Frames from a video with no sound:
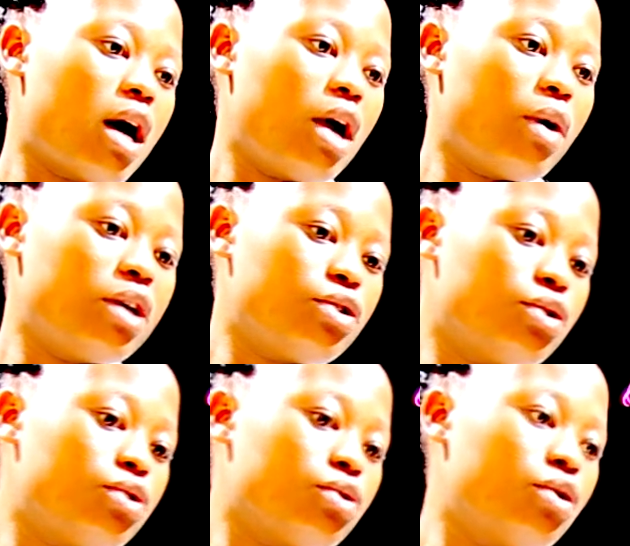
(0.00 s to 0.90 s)
I want
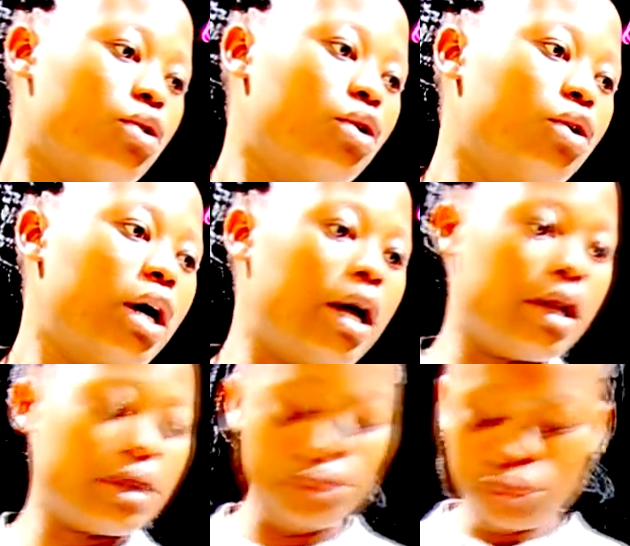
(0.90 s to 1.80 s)
you to go
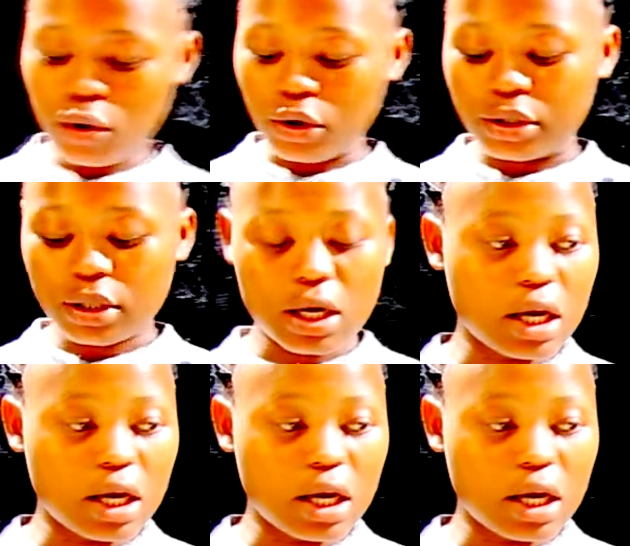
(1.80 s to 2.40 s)
and do it.